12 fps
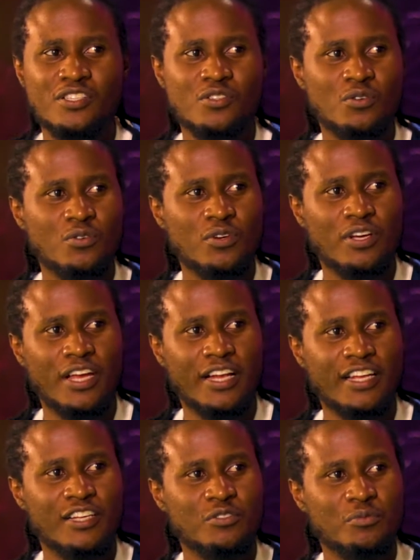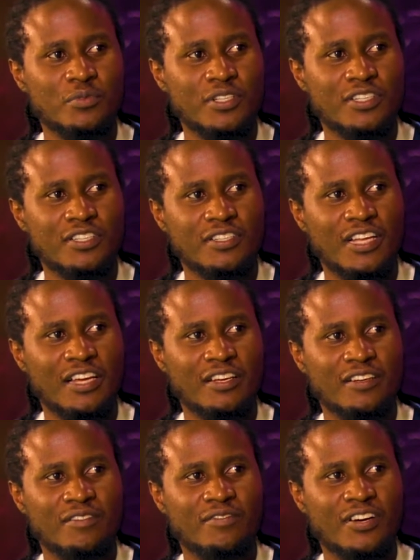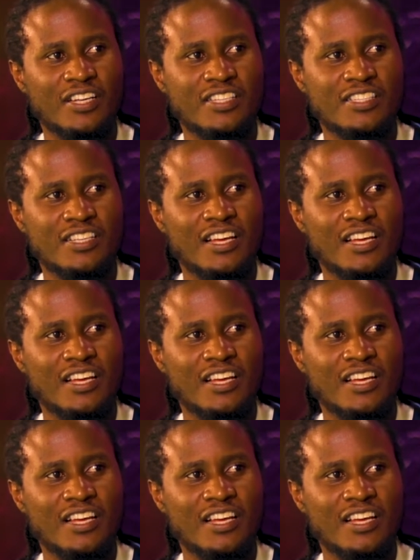is so alien to me. Like fans.